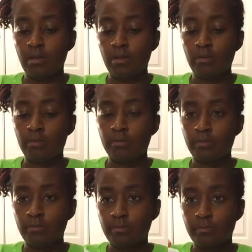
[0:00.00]
here,
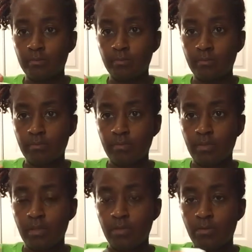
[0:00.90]

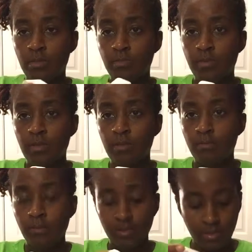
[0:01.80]
the USB
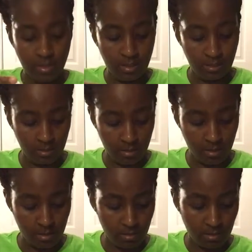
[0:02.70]
plug-in
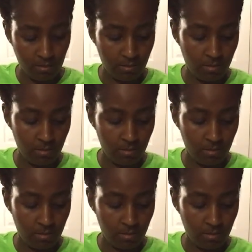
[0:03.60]
thing. So